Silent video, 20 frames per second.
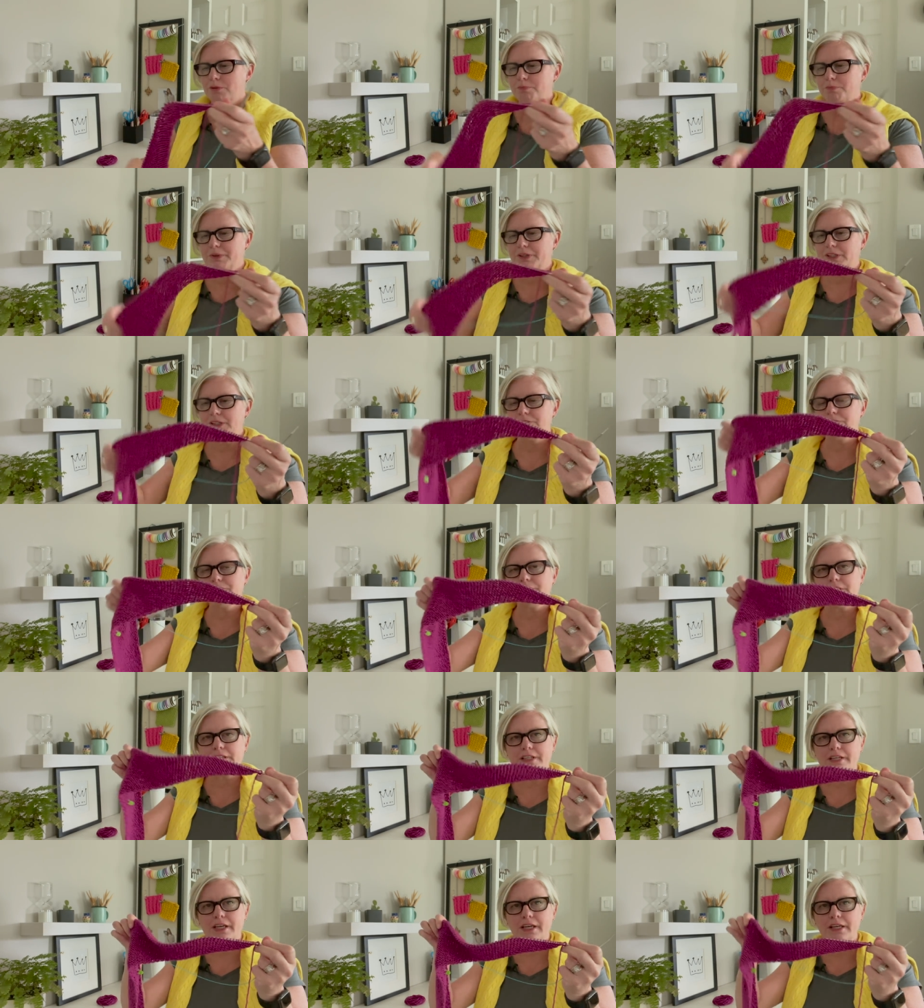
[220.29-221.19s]
But if
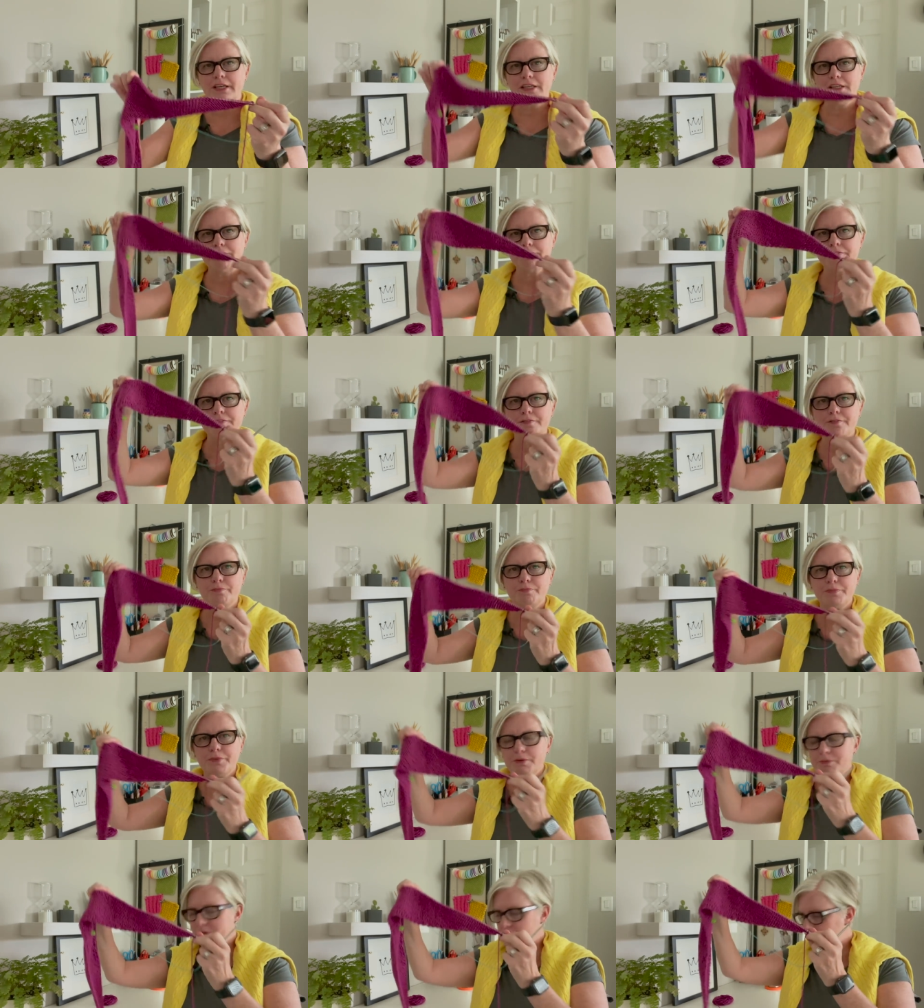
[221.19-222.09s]

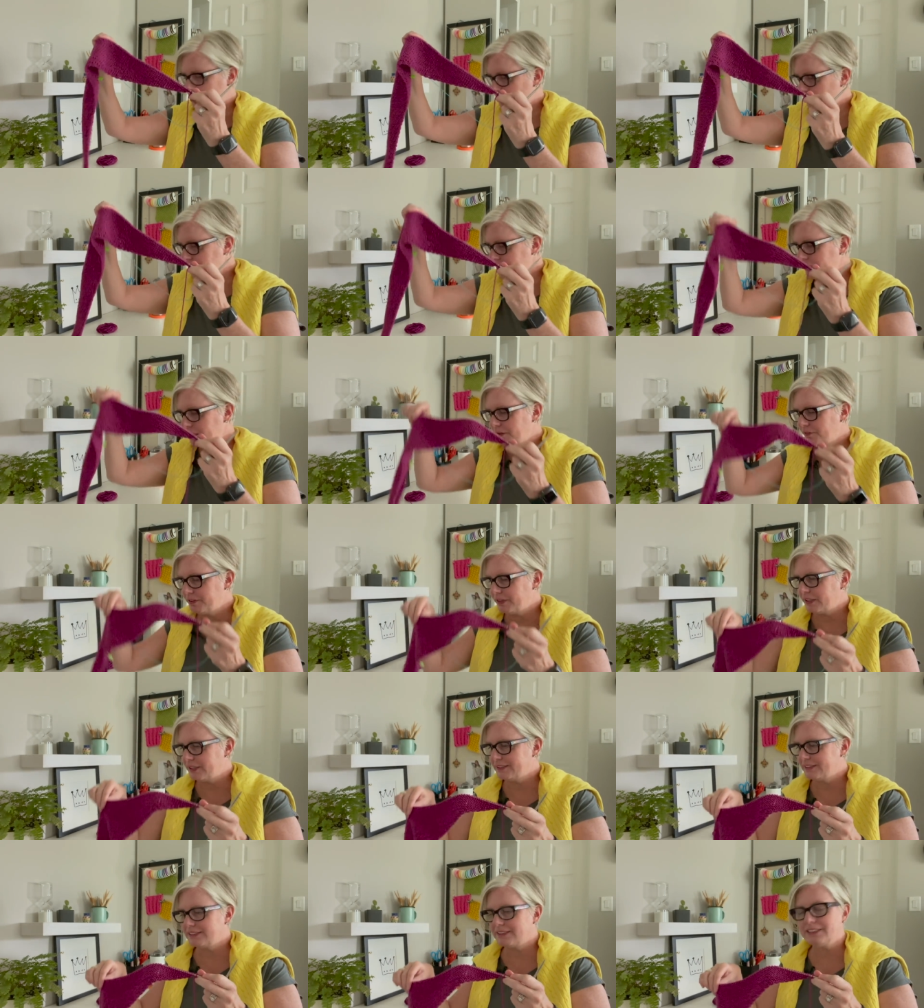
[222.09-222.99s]
the majority of it
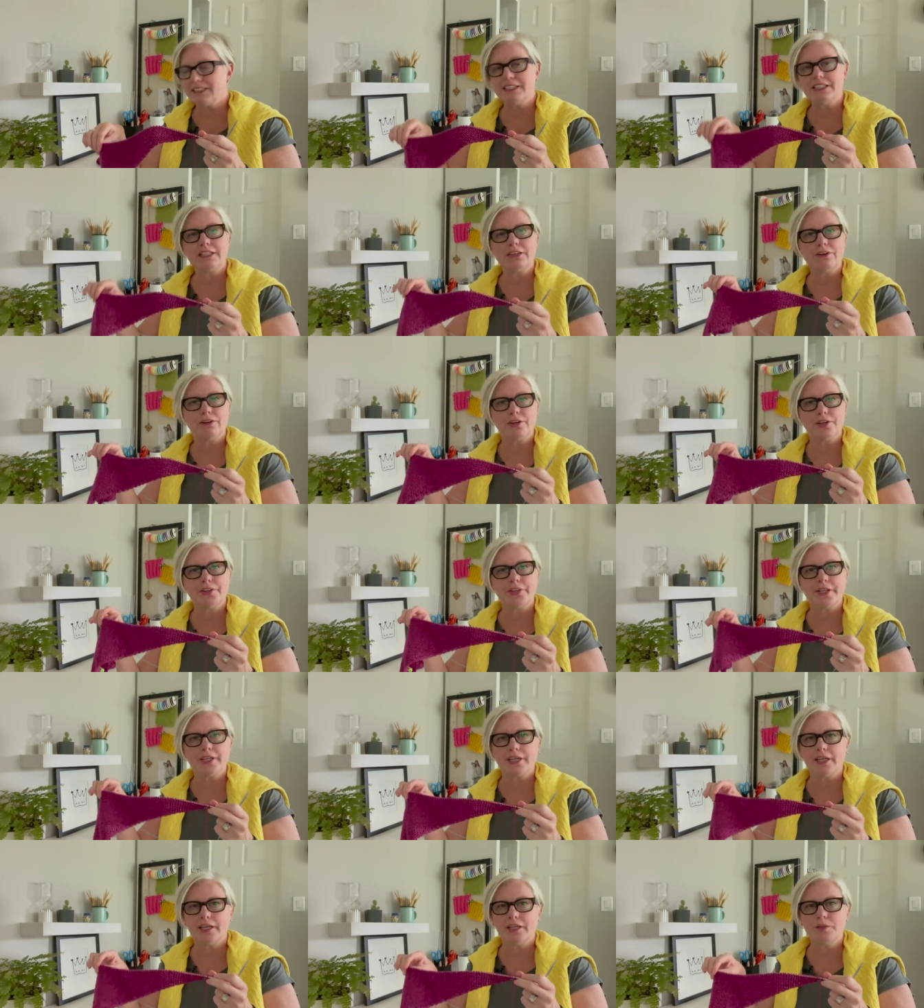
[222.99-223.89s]
is sitting on the
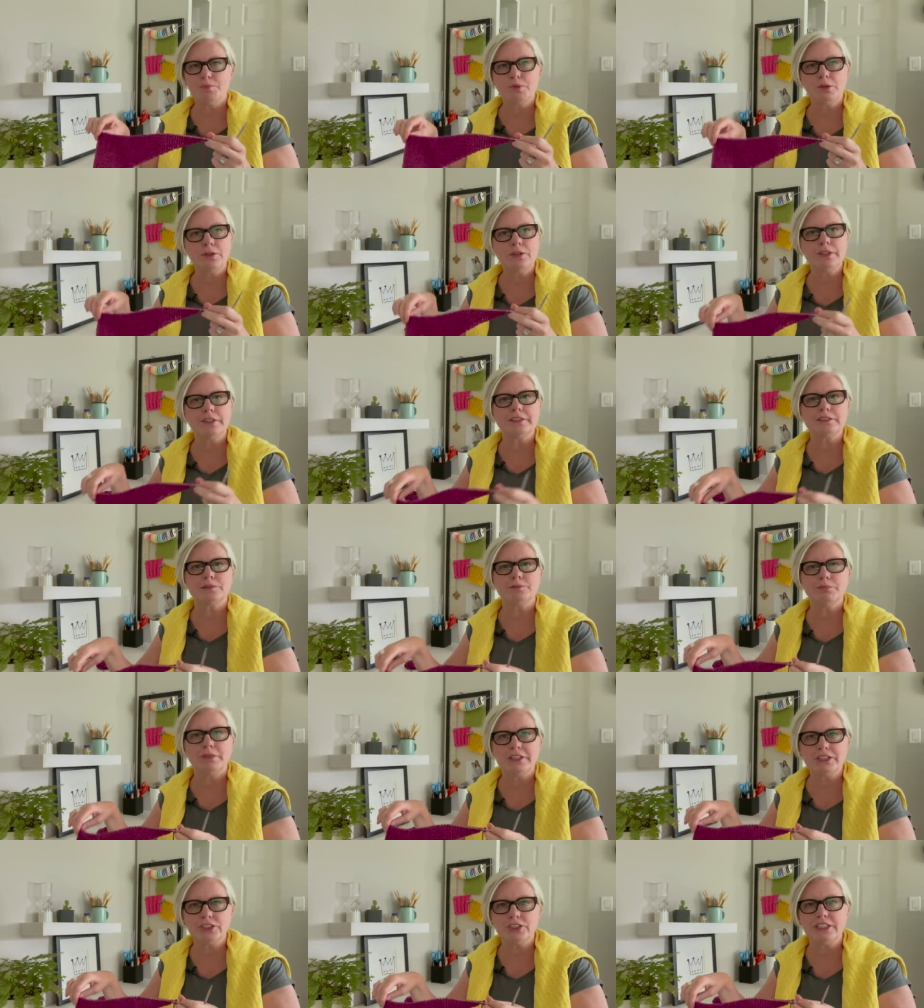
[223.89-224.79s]
cable, it's
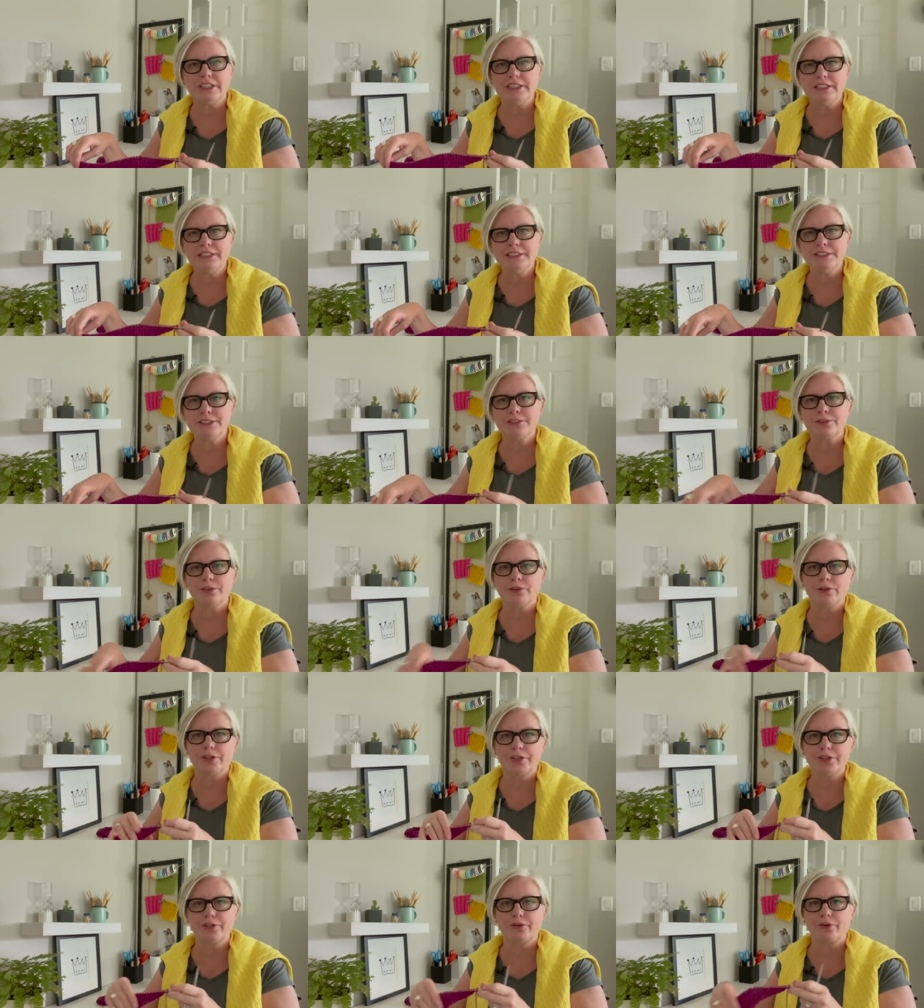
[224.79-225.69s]
much easier
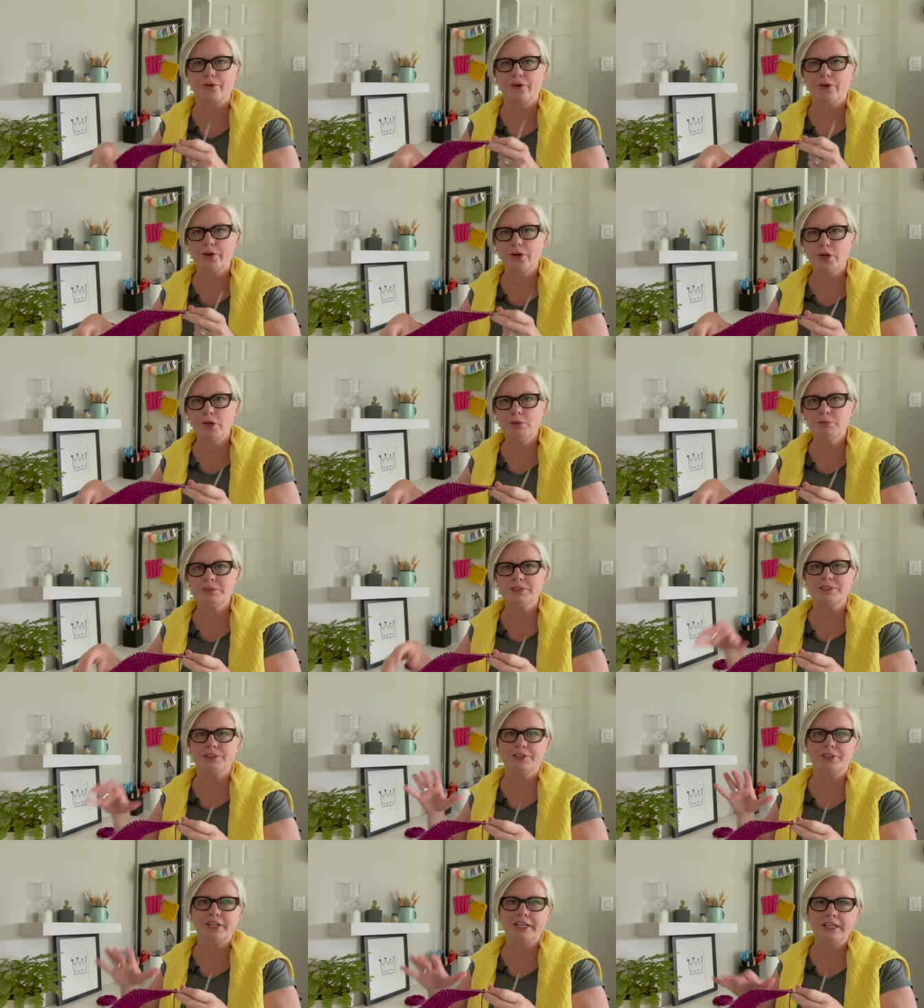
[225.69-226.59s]
on your arms,
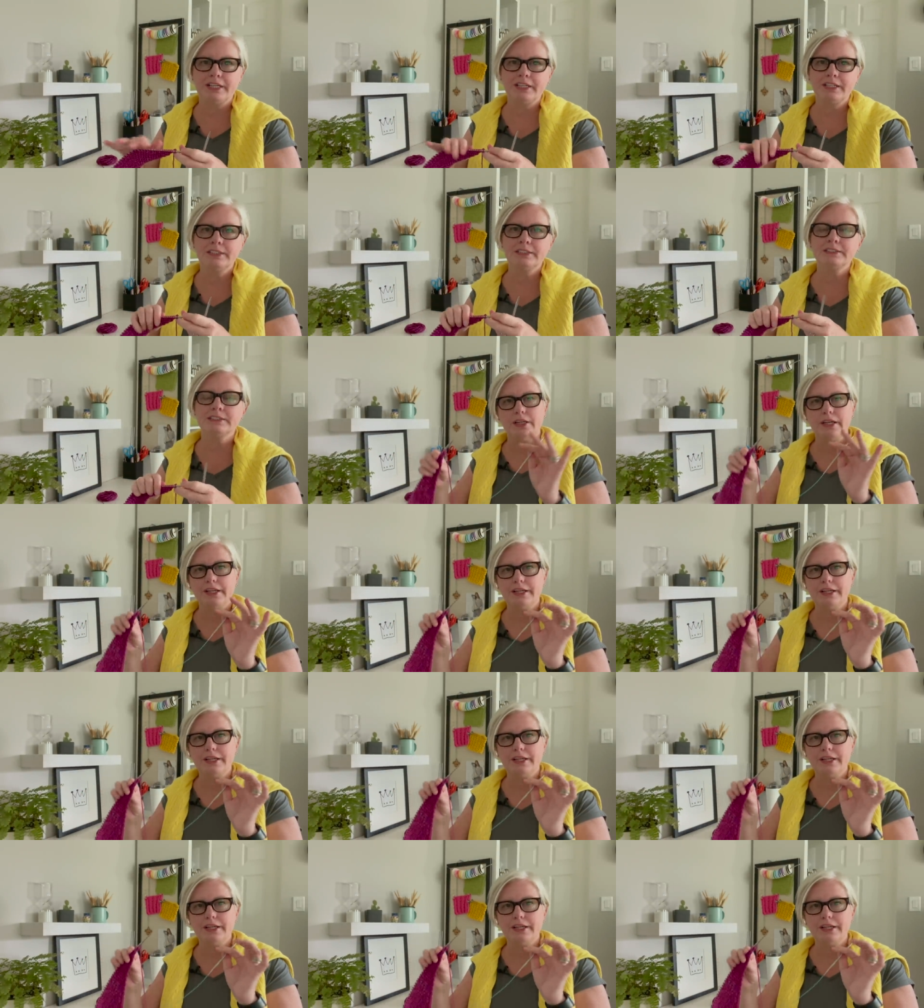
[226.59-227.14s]
your hands.